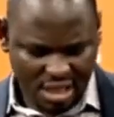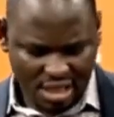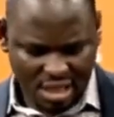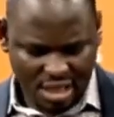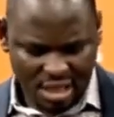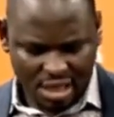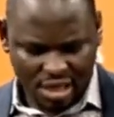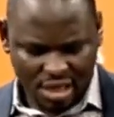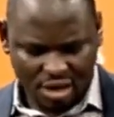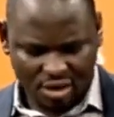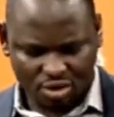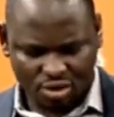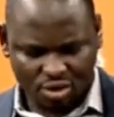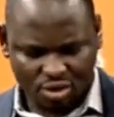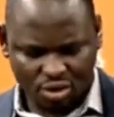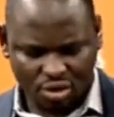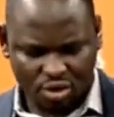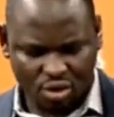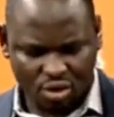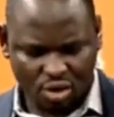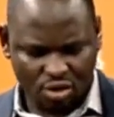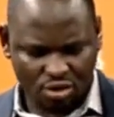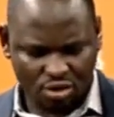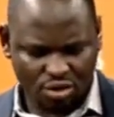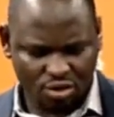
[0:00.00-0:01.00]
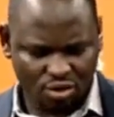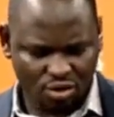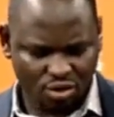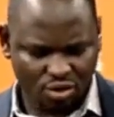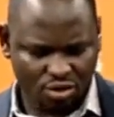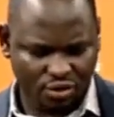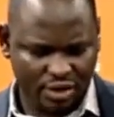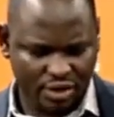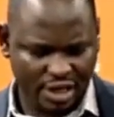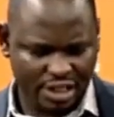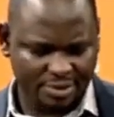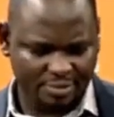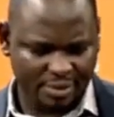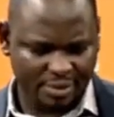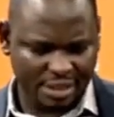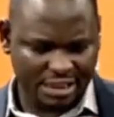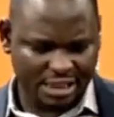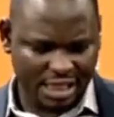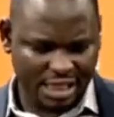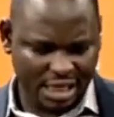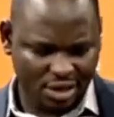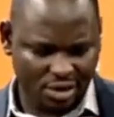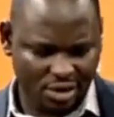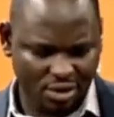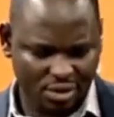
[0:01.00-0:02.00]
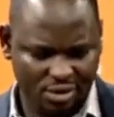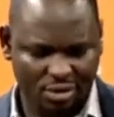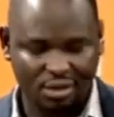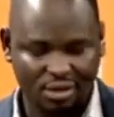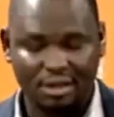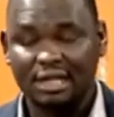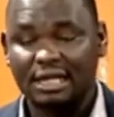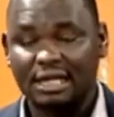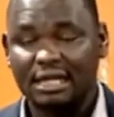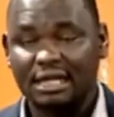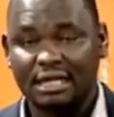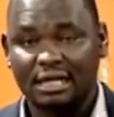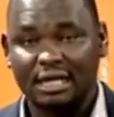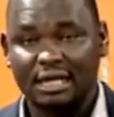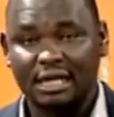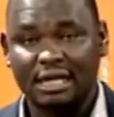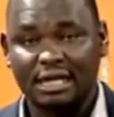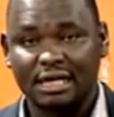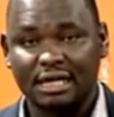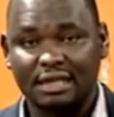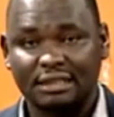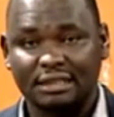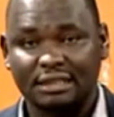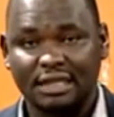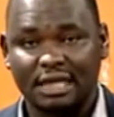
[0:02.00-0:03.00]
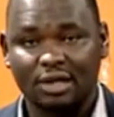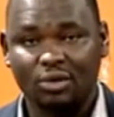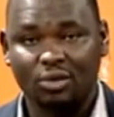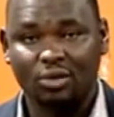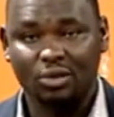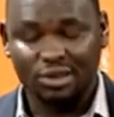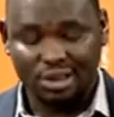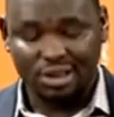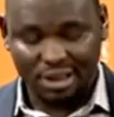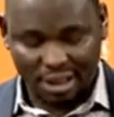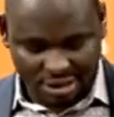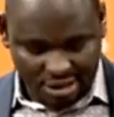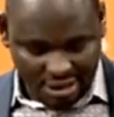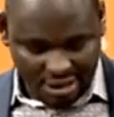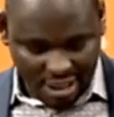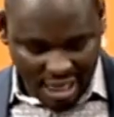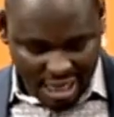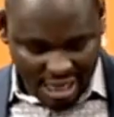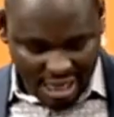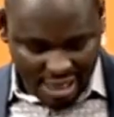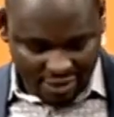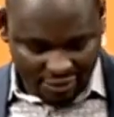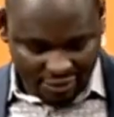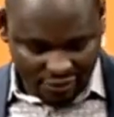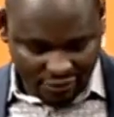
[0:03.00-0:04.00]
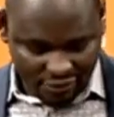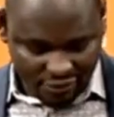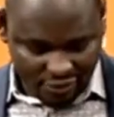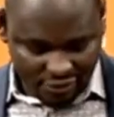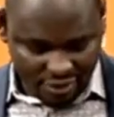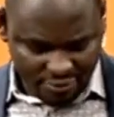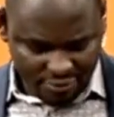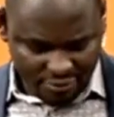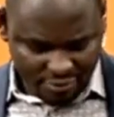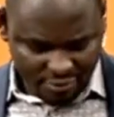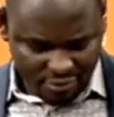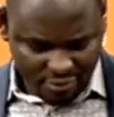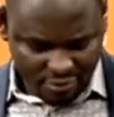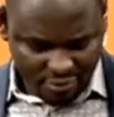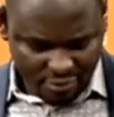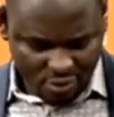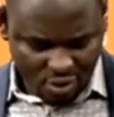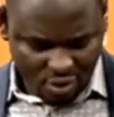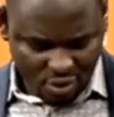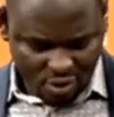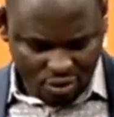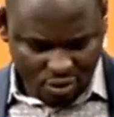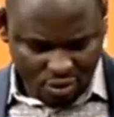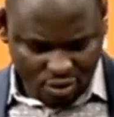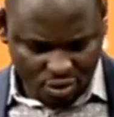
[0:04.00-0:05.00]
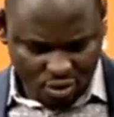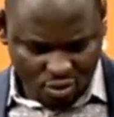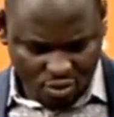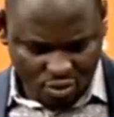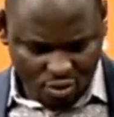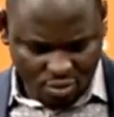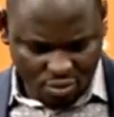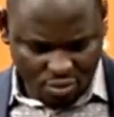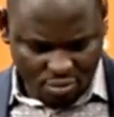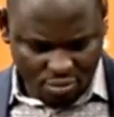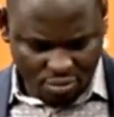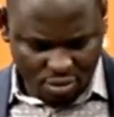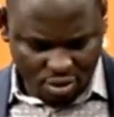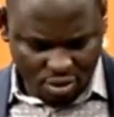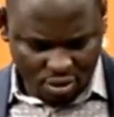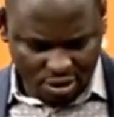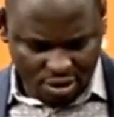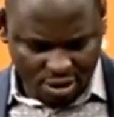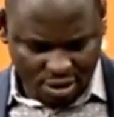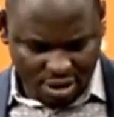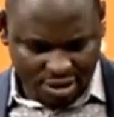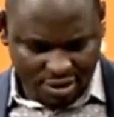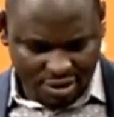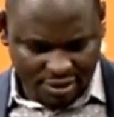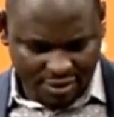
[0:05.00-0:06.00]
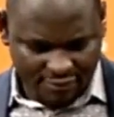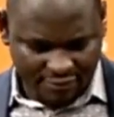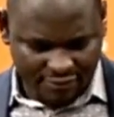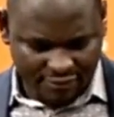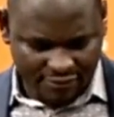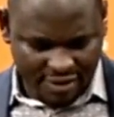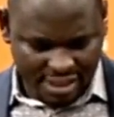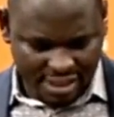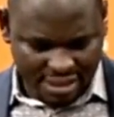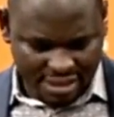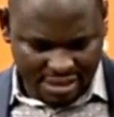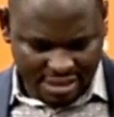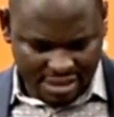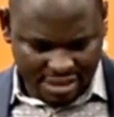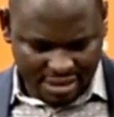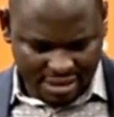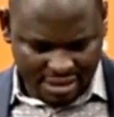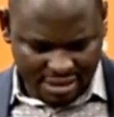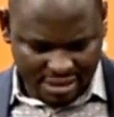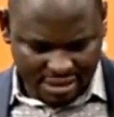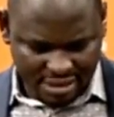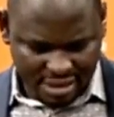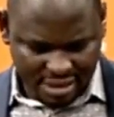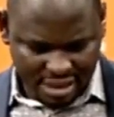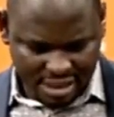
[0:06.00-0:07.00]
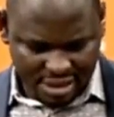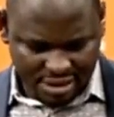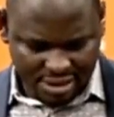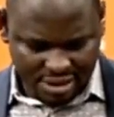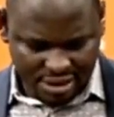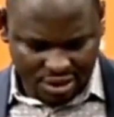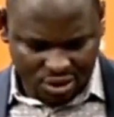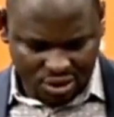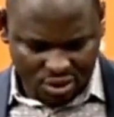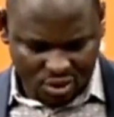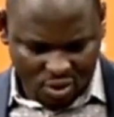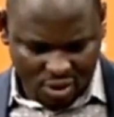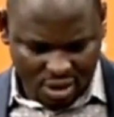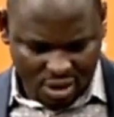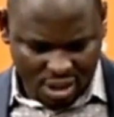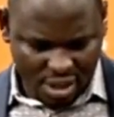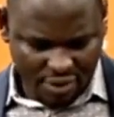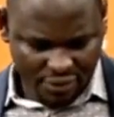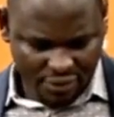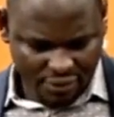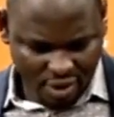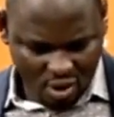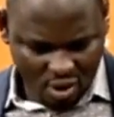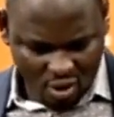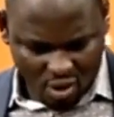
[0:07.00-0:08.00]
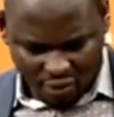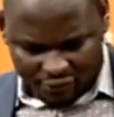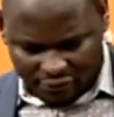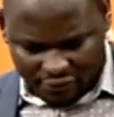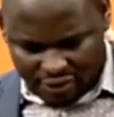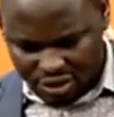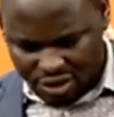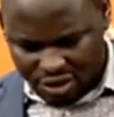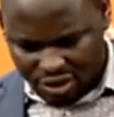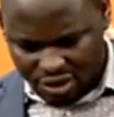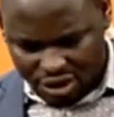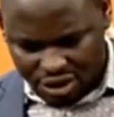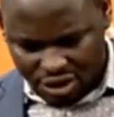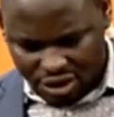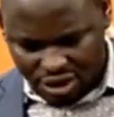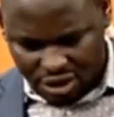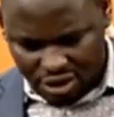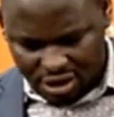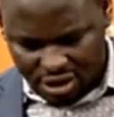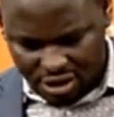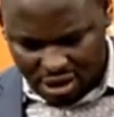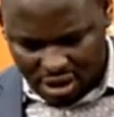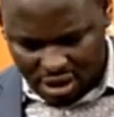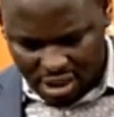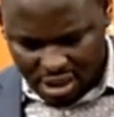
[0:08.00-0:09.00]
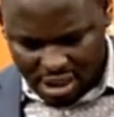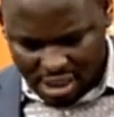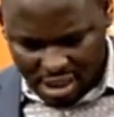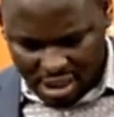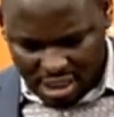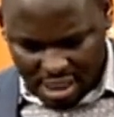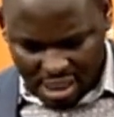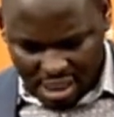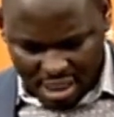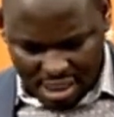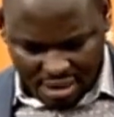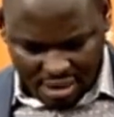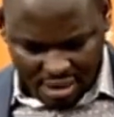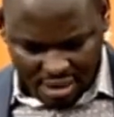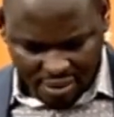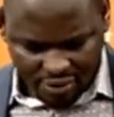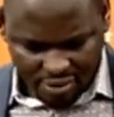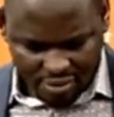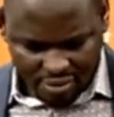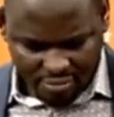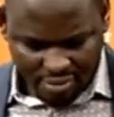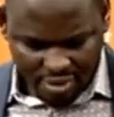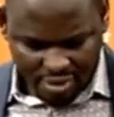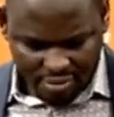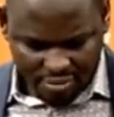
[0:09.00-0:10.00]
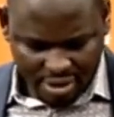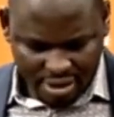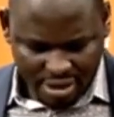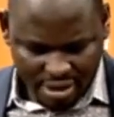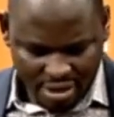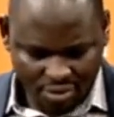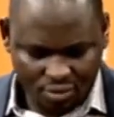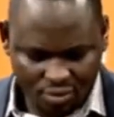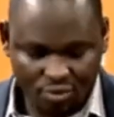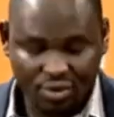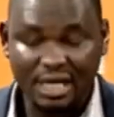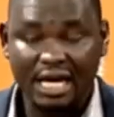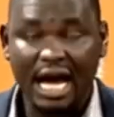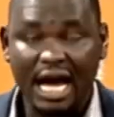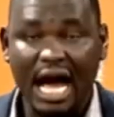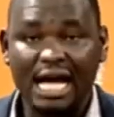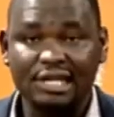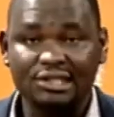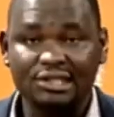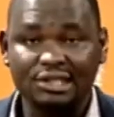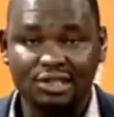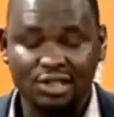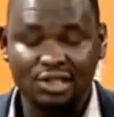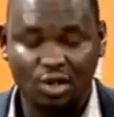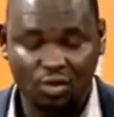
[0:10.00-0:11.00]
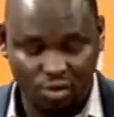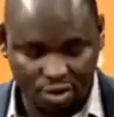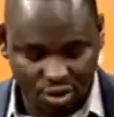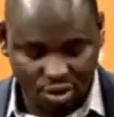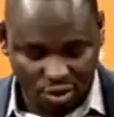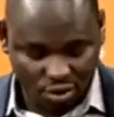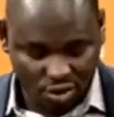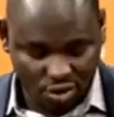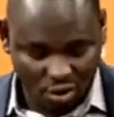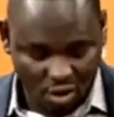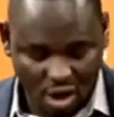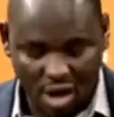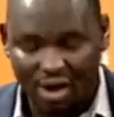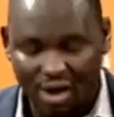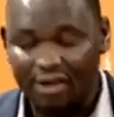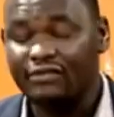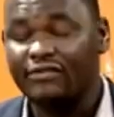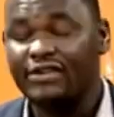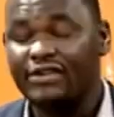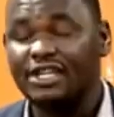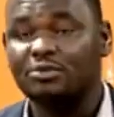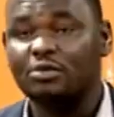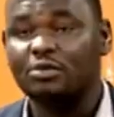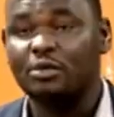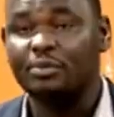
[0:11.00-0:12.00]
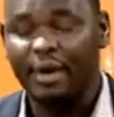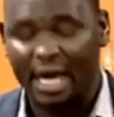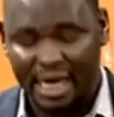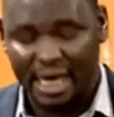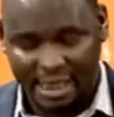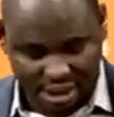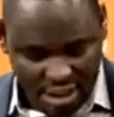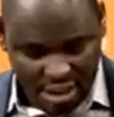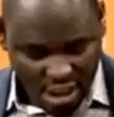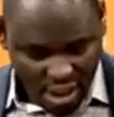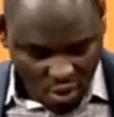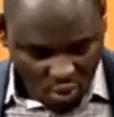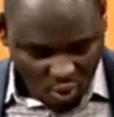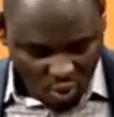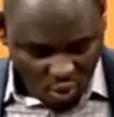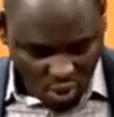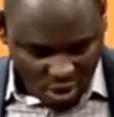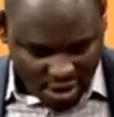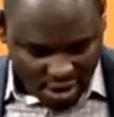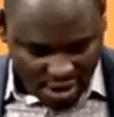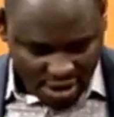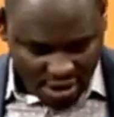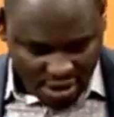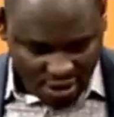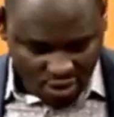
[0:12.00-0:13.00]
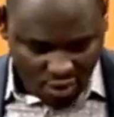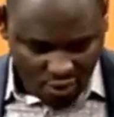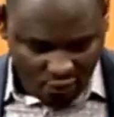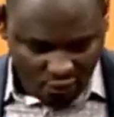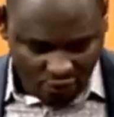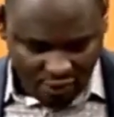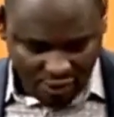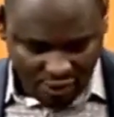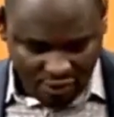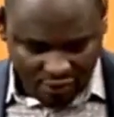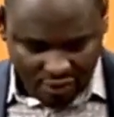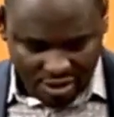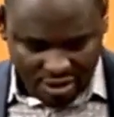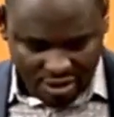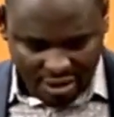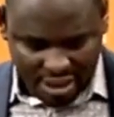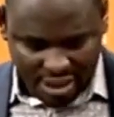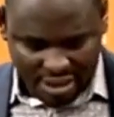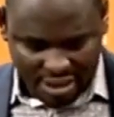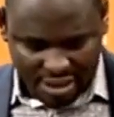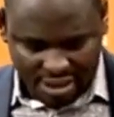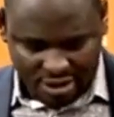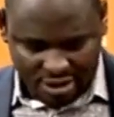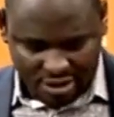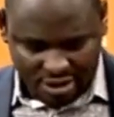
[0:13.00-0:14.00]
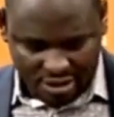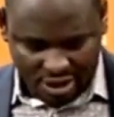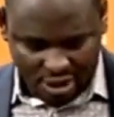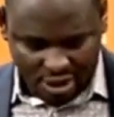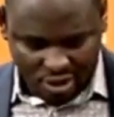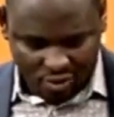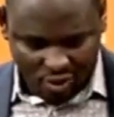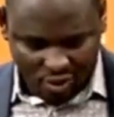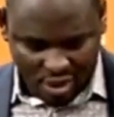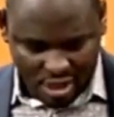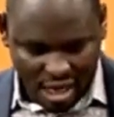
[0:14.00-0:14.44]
Also goes to Grace Matengo, saying watching us live Also, Moses Victor is saying he's enjoying the conversation. And remember, we asked the question on our Facebook page, what is your favorite Kenyan secular